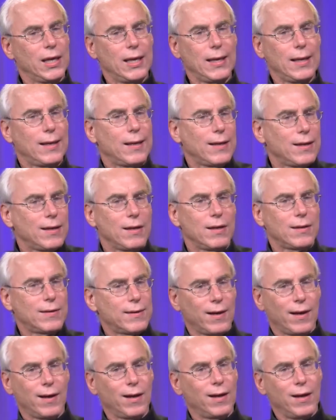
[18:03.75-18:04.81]
he
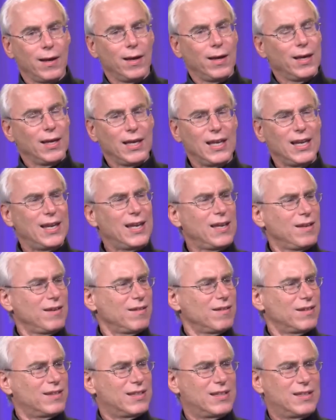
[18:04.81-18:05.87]
didn't, uh, he
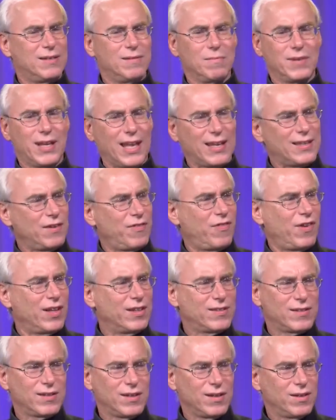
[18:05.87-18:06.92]
didn't get
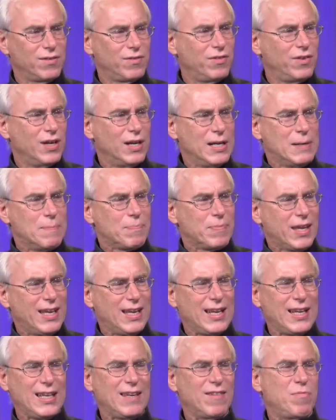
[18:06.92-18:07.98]
defensive
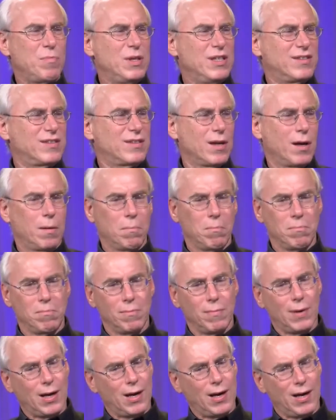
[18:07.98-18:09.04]
he didn't give me
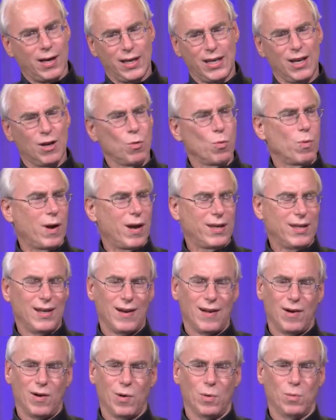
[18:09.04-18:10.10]
some uh, you
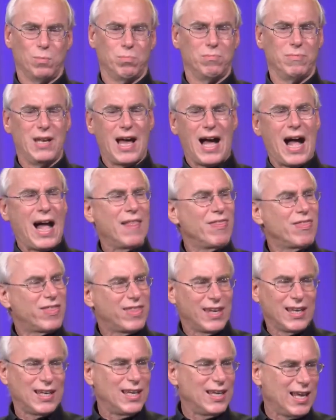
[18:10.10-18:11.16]
know
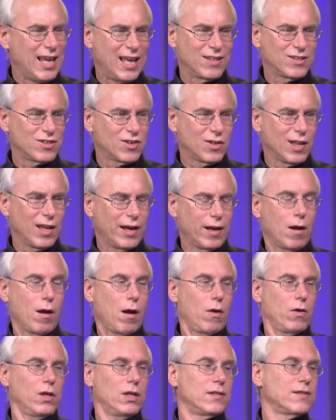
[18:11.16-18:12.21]
non-thinking answer sure. like
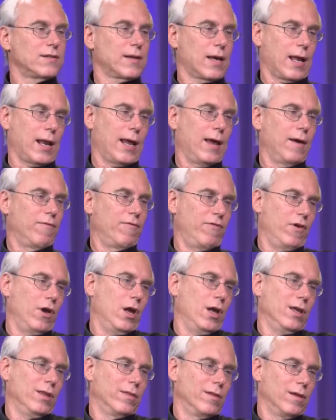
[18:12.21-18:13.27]
oh you just got to have
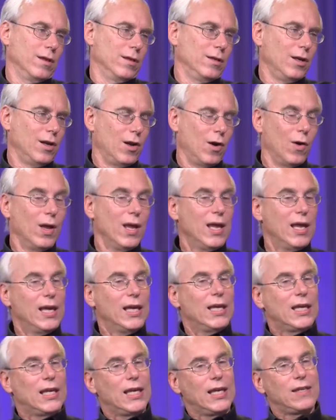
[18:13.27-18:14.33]
faith and right you know. right
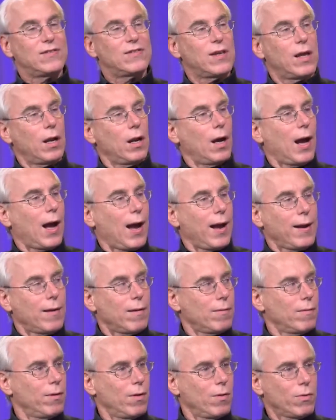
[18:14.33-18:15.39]
right he said i
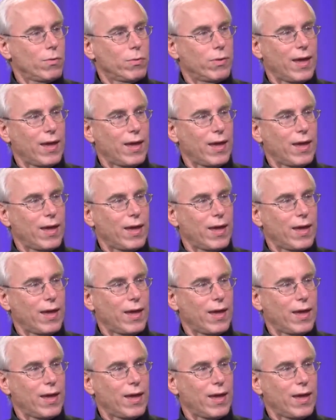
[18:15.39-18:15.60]
don't know